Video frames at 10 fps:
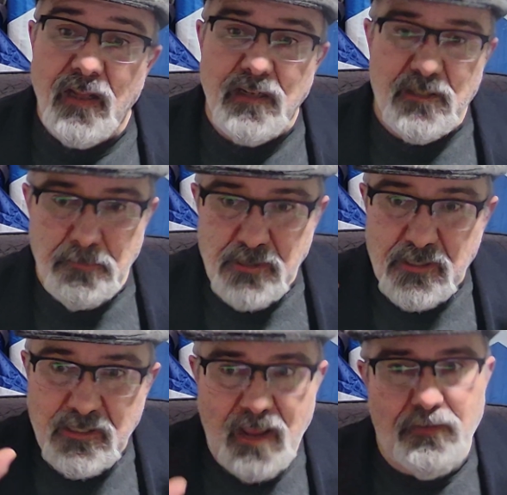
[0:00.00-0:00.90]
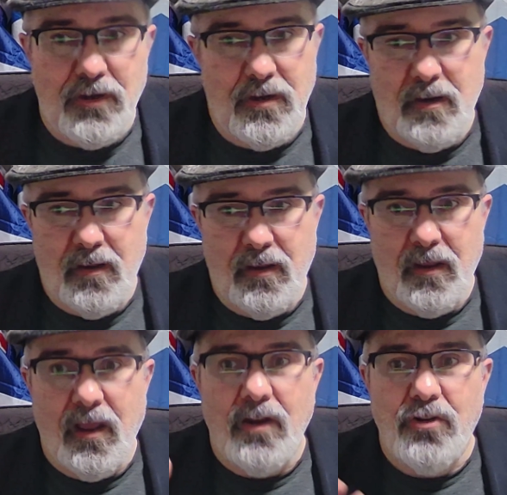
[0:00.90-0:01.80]
Tip 7.
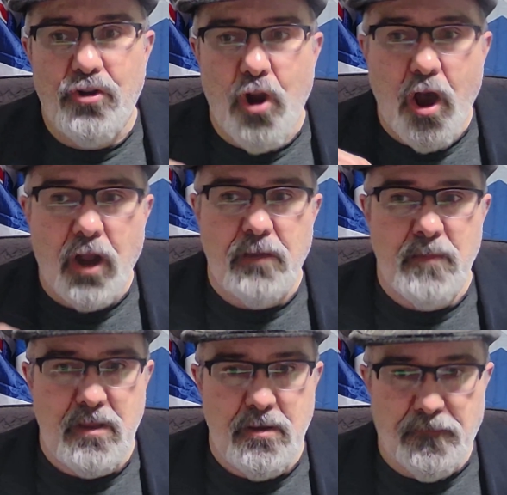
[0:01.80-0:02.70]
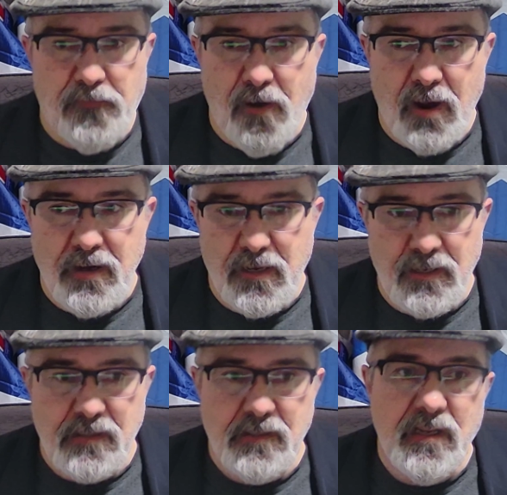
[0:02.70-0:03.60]
Document your
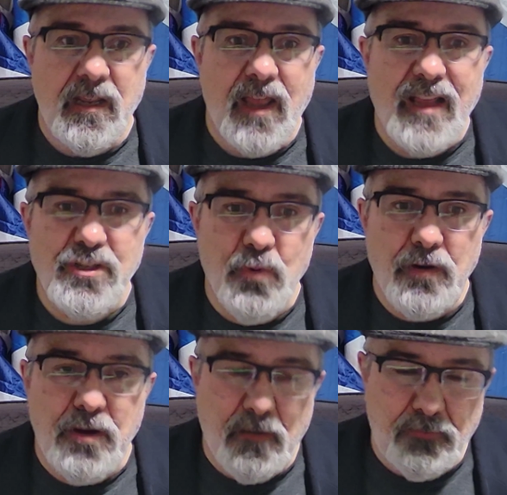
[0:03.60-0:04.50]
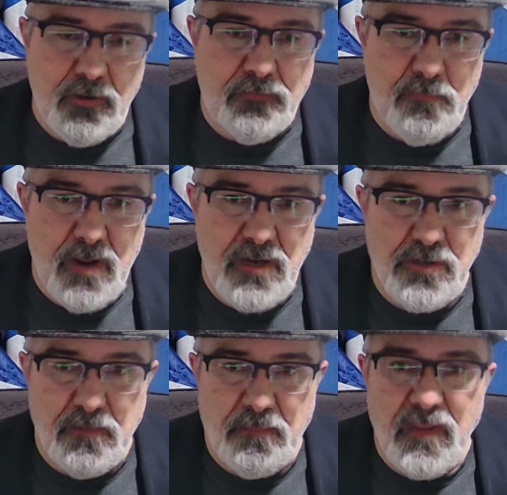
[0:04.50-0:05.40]
findings as you uncover
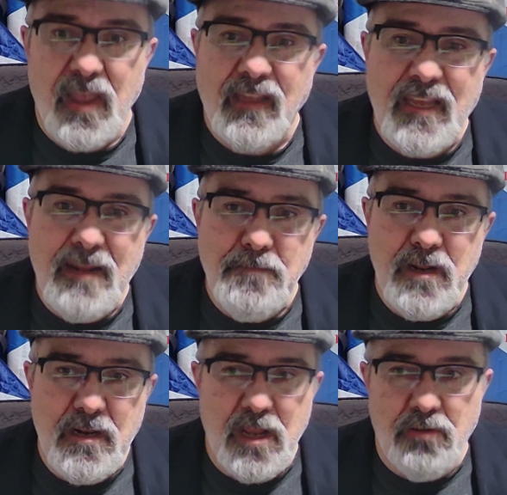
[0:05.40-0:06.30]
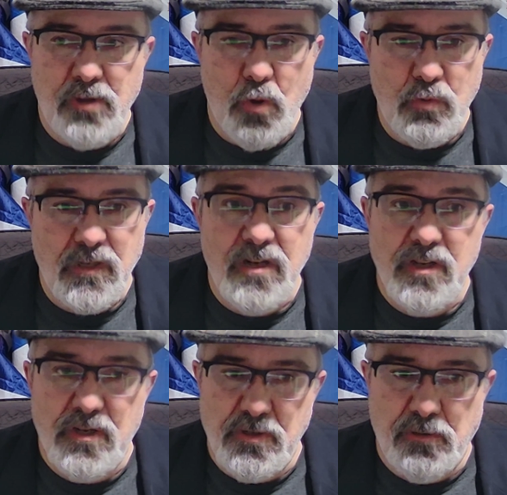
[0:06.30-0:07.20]
information. Keep detailed notes and
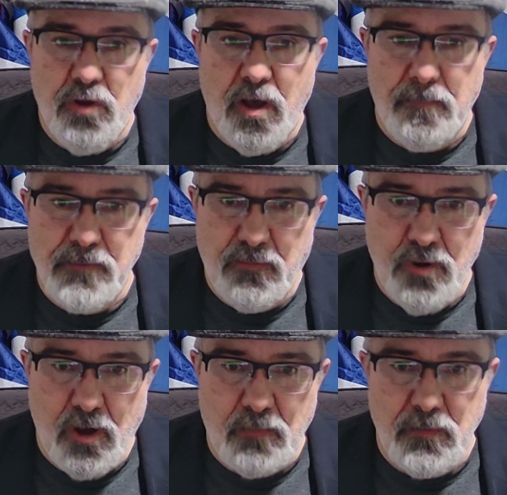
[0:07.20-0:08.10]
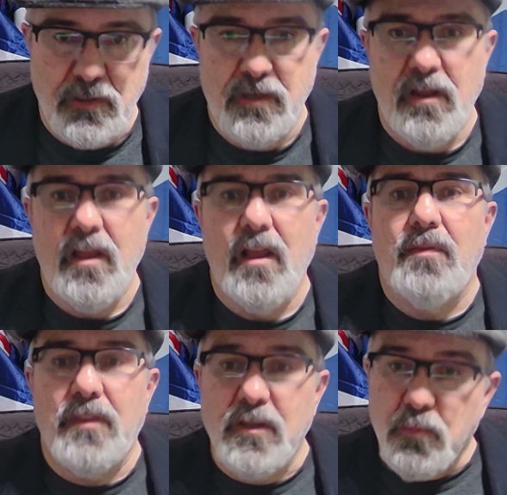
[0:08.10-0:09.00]
digital copies of documents.
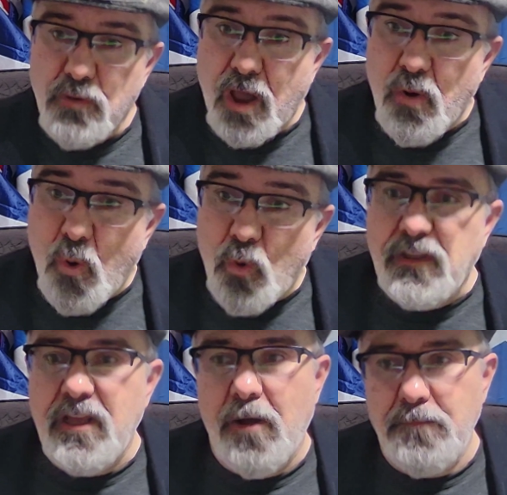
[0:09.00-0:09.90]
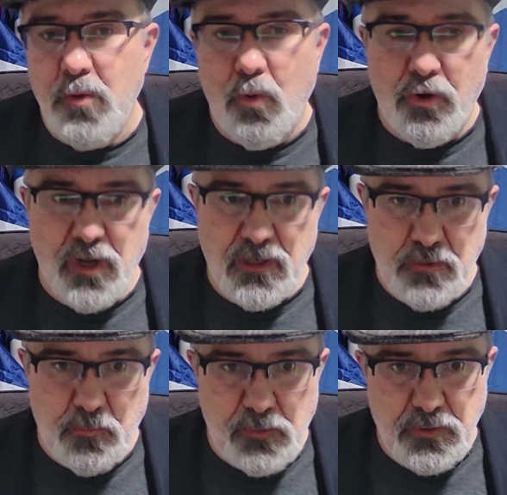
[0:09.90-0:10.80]
This will not only help you organize your
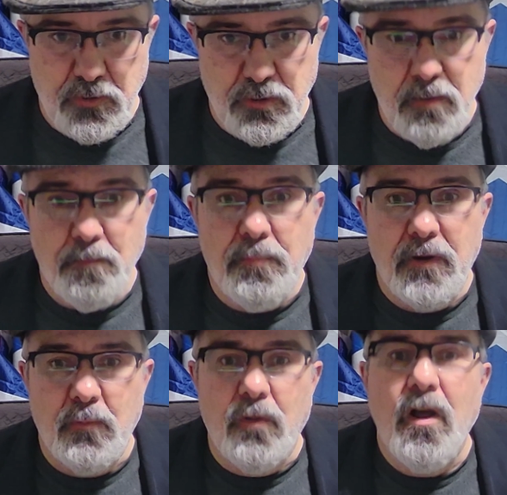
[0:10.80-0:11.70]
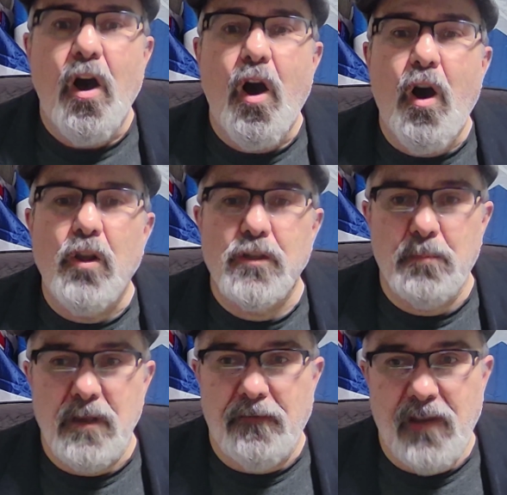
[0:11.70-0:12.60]
research, but it will also be
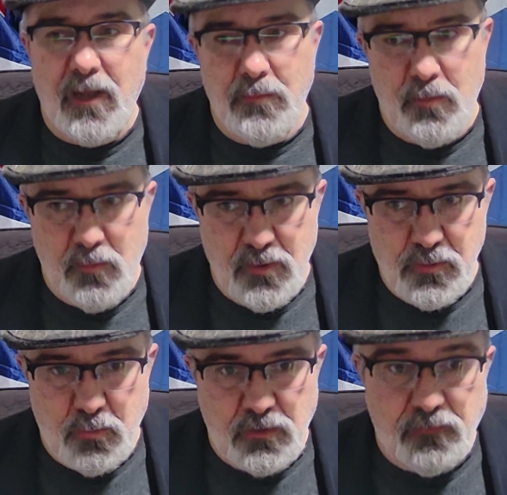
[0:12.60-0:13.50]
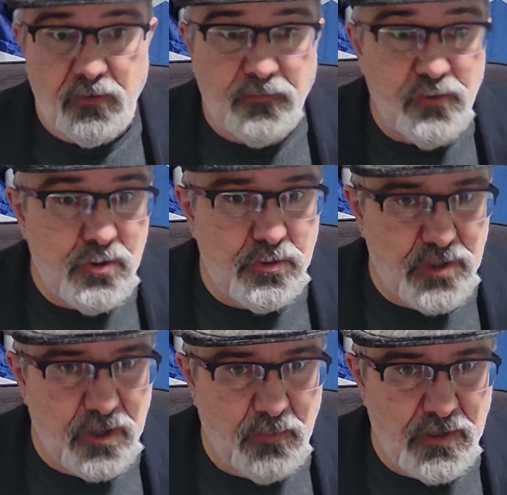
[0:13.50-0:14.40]
a valuable resource for future
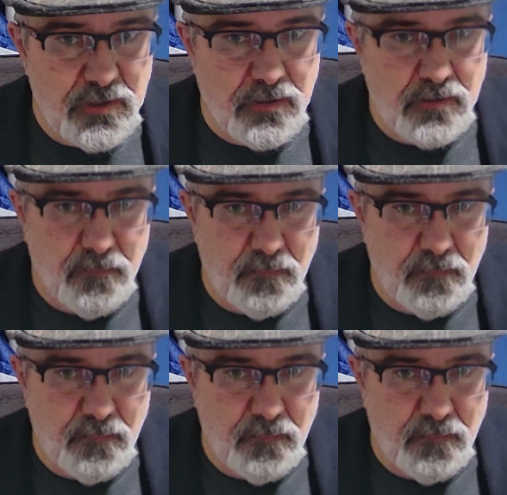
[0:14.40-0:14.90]
generations.